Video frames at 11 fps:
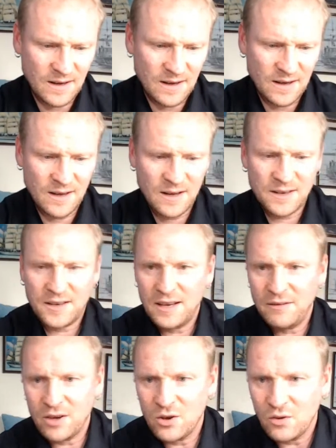and here
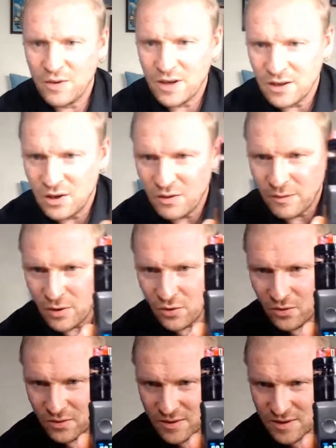we go. We can go
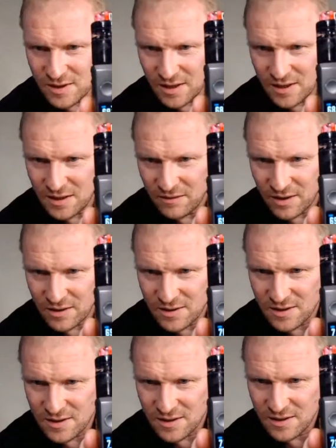above 60
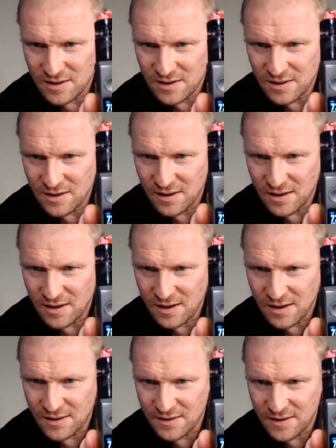watts,
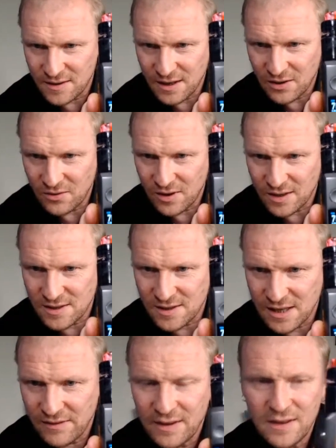and now at
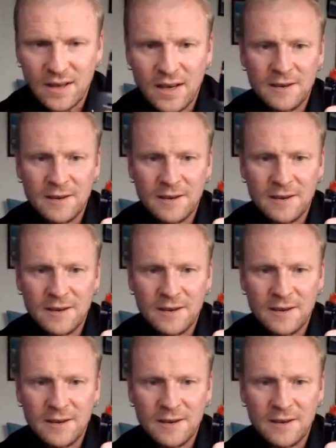70.